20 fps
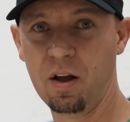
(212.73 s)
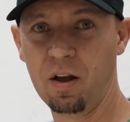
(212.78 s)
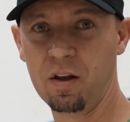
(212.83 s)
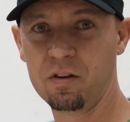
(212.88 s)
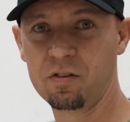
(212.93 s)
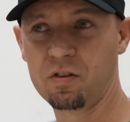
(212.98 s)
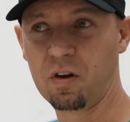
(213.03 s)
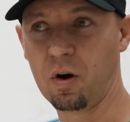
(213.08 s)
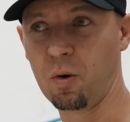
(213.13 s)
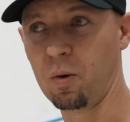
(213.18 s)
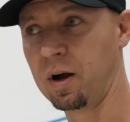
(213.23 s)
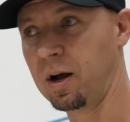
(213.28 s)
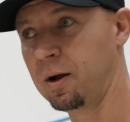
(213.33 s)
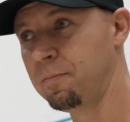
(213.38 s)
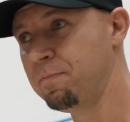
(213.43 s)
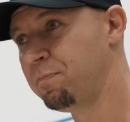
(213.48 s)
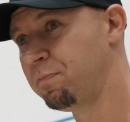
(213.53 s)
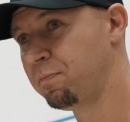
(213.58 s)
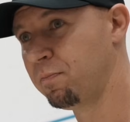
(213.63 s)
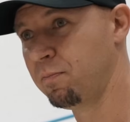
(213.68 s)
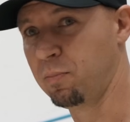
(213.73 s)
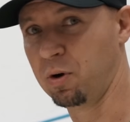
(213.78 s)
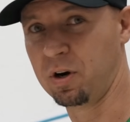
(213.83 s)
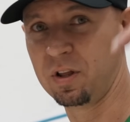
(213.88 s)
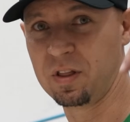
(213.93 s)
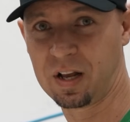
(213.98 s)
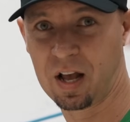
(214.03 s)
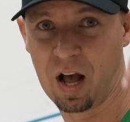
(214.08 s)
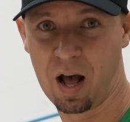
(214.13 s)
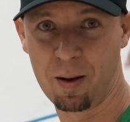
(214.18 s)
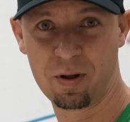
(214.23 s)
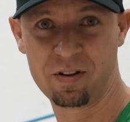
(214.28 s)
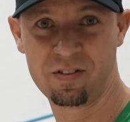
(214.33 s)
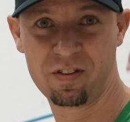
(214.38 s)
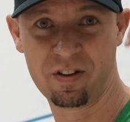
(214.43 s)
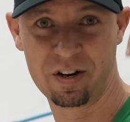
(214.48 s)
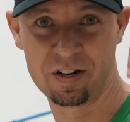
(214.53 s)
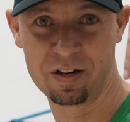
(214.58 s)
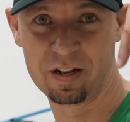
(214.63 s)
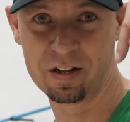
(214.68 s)
So put in the comments
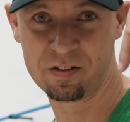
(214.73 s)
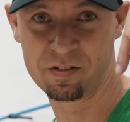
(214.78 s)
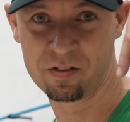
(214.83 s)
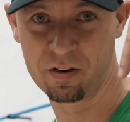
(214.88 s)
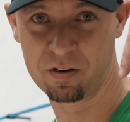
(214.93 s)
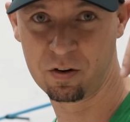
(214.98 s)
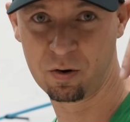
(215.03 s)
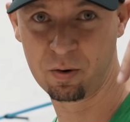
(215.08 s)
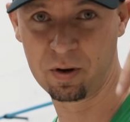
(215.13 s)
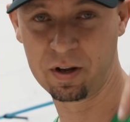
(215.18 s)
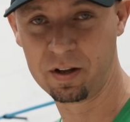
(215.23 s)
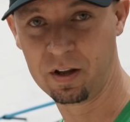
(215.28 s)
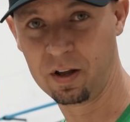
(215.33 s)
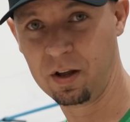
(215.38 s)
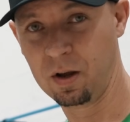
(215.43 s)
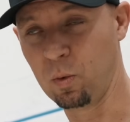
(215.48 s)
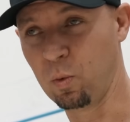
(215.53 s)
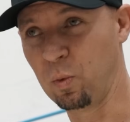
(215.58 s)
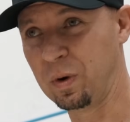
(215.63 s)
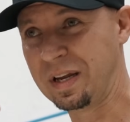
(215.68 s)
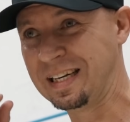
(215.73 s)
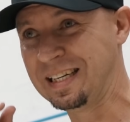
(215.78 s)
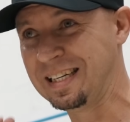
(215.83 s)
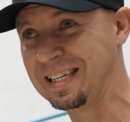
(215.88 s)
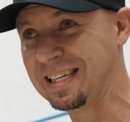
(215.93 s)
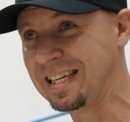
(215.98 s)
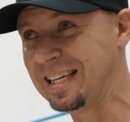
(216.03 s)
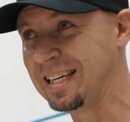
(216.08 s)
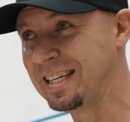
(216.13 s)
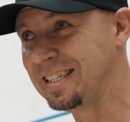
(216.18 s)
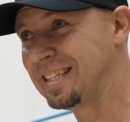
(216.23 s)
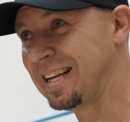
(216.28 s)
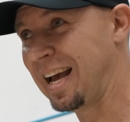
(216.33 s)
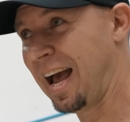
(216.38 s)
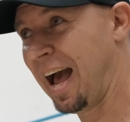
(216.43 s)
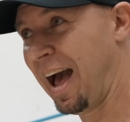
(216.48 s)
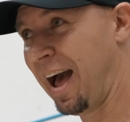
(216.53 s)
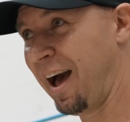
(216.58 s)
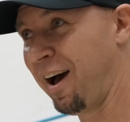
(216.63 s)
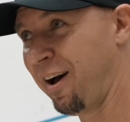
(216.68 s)
that he needs to do it. We need to
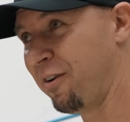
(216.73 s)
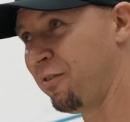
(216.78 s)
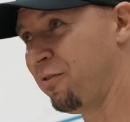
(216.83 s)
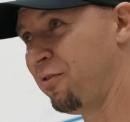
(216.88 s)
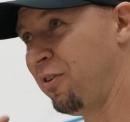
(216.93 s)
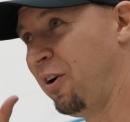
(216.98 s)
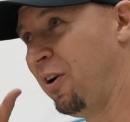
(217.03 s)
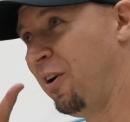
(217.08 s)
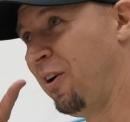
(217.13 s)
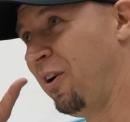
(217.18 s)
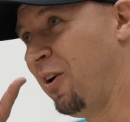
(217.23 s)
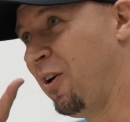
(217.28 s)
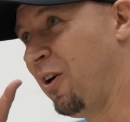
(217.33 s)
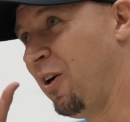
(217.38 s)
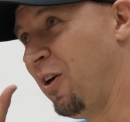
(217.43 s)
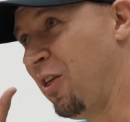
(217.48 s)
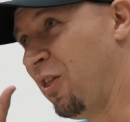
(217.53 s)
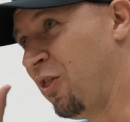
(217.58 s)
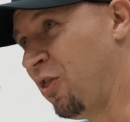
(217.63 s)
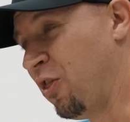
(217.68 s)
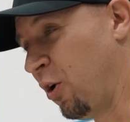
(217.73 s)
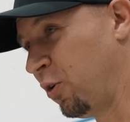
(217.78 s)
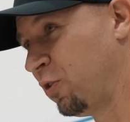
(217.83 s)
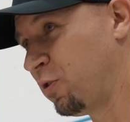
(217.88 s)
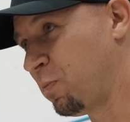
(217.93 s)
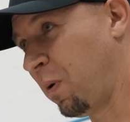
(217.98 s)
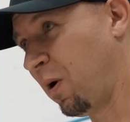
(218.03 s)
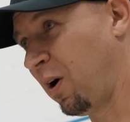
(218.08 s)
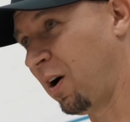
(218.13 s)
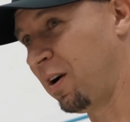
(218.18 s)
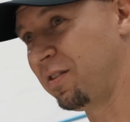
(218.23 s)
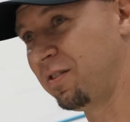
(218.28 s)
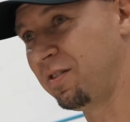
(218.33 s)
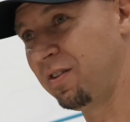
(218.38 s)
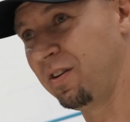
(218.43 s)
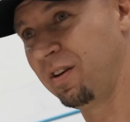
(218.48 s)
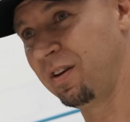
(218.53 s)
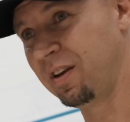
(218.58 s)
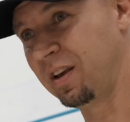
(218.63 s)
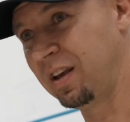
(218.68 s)
have those
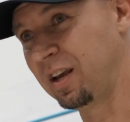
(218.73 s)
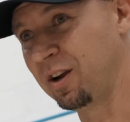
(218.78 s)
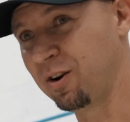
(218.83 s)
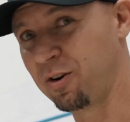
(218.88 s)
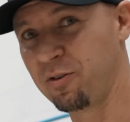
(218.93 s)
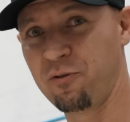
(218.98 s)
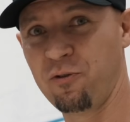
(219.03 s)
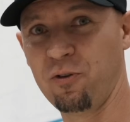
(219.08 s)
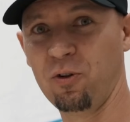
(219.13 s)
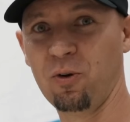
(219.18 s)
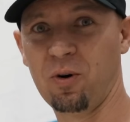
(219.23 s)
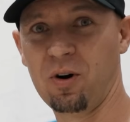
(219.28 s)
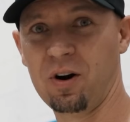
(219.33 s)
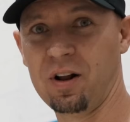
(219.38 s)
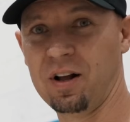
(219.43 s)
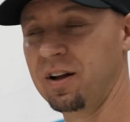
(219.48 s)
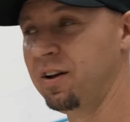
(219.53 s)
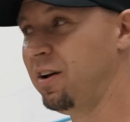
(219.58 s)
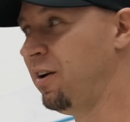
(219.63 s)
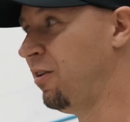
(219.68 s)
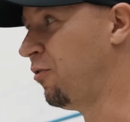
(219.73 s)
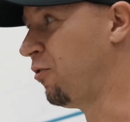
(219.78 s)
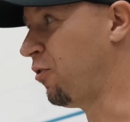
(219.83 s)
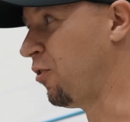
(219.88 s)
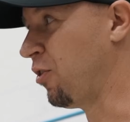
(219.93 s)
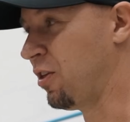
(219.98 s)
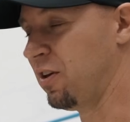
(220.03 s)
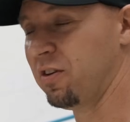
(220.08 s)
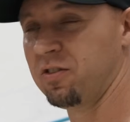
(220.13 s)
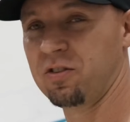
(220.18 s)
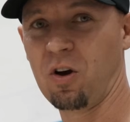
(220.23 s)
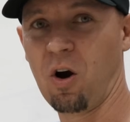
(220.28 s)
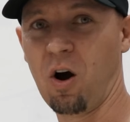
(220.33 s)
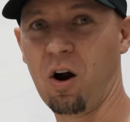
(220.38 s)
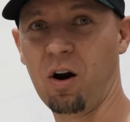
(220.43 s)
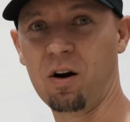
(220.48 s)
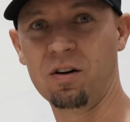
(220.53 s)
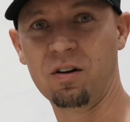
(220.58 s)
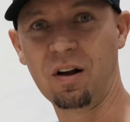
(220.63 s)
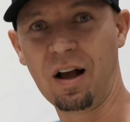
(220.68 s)
parts here in Florida for this
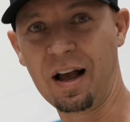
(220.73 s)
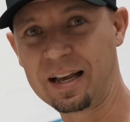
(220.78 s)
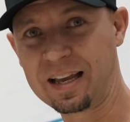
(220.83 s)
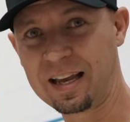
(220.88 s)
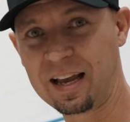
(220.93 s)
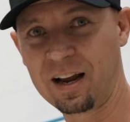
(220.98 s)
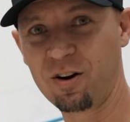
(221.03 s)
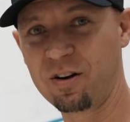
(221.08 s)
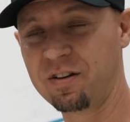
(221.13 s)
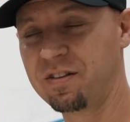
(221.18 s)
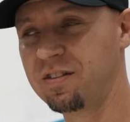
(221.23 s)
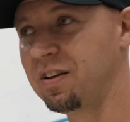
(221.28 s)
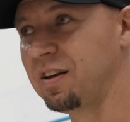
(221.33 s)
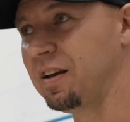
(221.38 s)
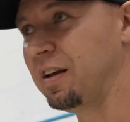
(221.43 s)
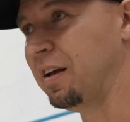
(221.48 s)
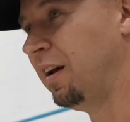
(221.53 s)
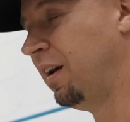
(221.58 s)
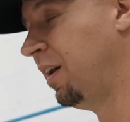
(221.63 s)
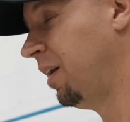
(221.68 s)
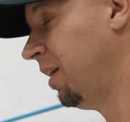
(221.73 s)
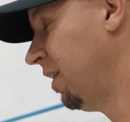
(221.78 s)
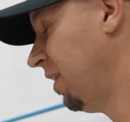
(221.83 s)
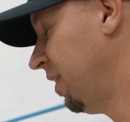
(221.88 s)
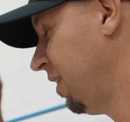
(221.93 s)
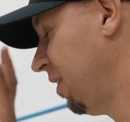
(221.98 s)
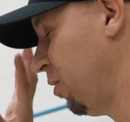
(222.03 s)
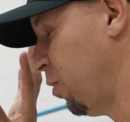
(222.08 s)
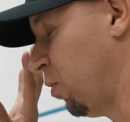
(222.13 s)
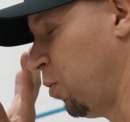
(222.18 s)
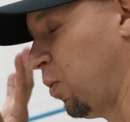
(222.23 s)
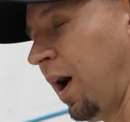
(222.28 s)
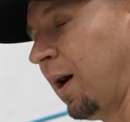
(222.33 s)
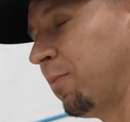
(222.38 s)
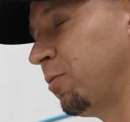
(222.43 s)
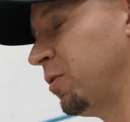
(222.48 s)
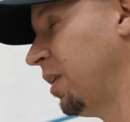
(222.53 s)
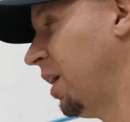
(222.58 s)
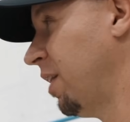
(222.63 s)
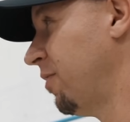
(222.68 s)
car. I guarantee Rob
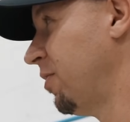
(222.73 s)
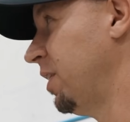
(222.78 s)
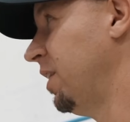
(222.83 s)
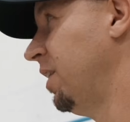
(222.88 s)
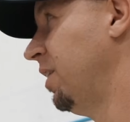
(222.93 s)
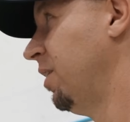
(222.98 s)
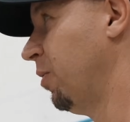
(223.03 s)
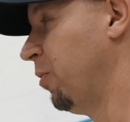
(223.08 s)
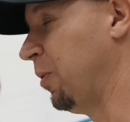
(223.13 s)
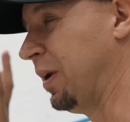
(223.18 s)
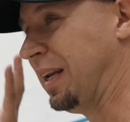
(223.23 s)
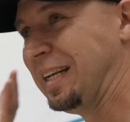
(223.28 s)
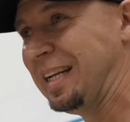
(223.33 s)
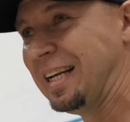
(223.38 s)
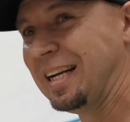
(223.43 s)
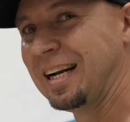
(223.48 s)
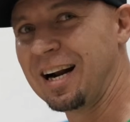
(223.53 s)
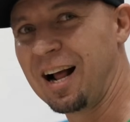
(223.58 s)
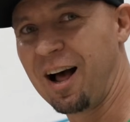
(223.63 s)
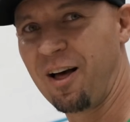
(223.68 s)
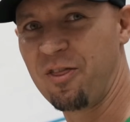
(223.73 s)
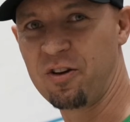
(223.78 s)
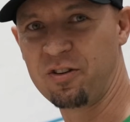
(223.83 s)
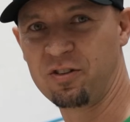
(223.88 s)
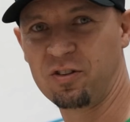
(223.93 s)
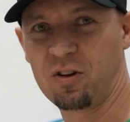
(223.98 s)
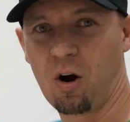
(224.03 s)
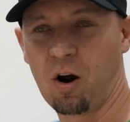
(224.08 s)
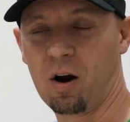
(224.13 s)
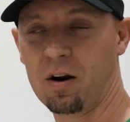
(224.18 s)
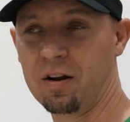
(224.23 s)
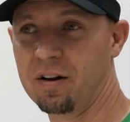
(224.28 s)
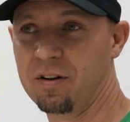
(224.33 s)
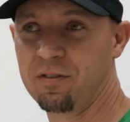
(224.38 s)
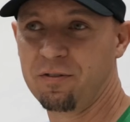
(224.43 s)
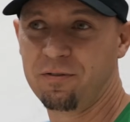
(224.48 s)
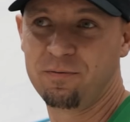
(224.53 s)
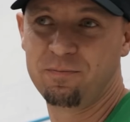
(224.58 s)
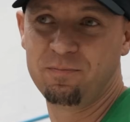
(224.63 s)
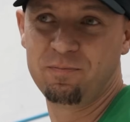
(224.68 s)
would love it. We need it on this car. And
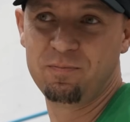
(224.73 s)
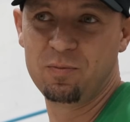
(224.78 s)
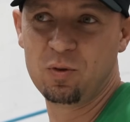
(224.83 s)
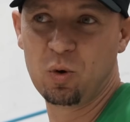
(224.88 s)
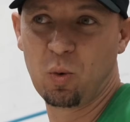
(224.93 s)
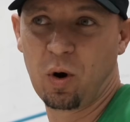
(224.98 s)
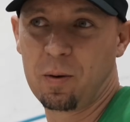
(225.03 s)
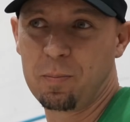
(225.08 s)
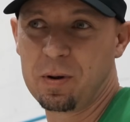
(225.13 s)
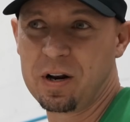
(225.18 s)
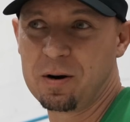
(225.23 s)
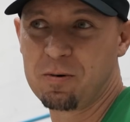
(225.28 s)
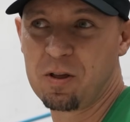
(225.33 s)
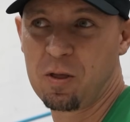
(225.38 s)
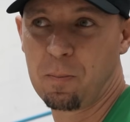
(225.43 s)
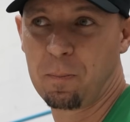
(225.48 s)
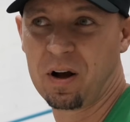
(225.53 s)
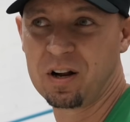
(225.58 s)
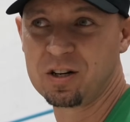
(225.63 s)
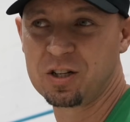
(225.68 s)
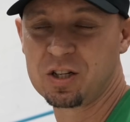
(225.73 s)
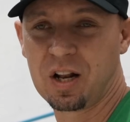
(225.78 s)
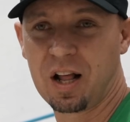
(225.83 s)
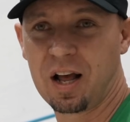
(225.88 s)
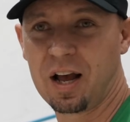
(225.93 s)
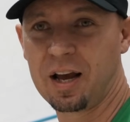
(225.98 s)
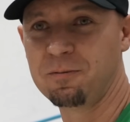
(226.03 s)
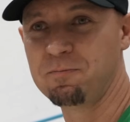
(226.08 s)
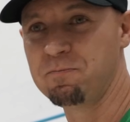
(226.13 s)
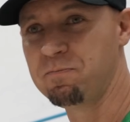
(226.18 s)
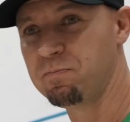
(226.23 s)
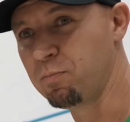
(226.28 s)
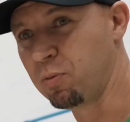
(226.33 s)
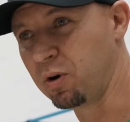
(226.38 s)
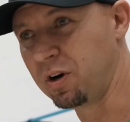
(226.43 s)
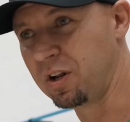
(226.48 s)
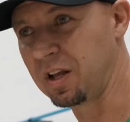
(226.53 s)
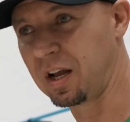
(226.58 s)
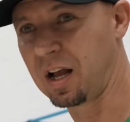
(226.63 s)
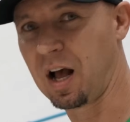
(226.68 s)
if you want to beat him to the punchline,
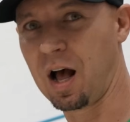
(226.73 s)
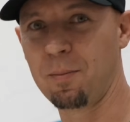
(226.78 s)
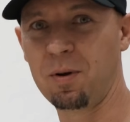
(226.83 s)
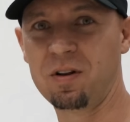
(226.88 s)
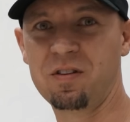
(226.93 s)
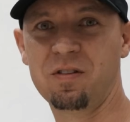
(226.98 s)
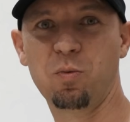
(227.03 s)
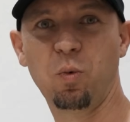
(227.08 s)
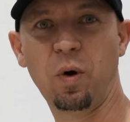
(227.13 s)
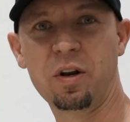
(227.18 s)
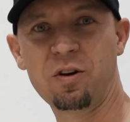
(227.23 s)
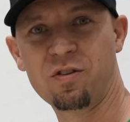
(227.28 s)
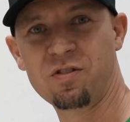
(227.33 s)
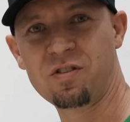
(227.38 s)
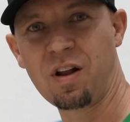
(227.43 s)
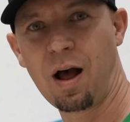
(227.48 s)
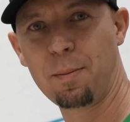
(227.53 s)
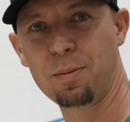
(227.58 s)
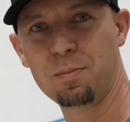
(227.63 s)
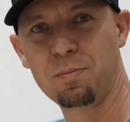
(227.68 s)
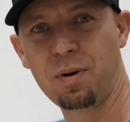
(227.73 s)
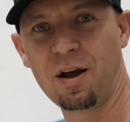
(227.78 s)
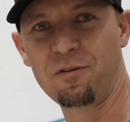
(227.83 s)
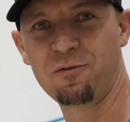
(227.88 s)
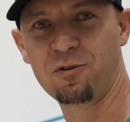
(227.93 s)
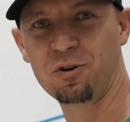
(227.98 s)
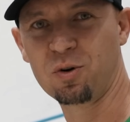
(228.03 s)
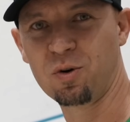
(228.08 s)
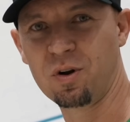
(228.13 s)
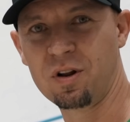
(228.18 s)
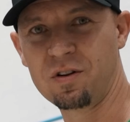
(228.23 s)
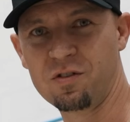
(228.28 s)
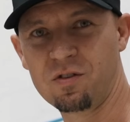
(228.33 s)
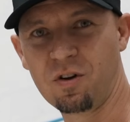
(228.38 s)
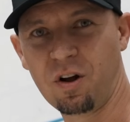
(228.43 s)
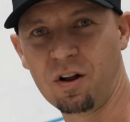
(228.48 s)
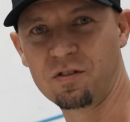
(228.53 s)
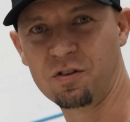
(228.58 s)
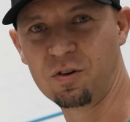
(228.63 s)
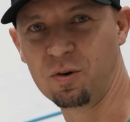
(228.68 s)
put it in the comments when you're stopping by for your
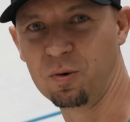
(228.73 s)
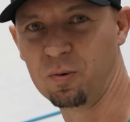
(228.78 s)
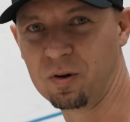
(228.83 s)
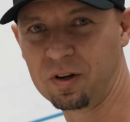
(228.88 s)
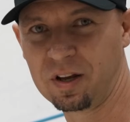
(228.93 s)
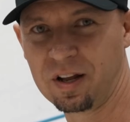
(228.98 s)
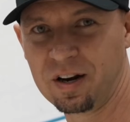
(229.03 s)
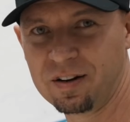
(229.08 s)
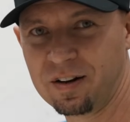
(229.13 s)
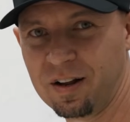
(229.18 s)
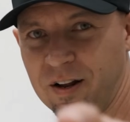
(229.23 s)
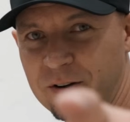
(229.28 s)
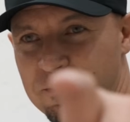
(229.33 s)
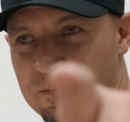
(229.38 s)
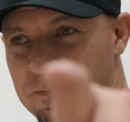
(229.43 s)
install too, and we'll get it done.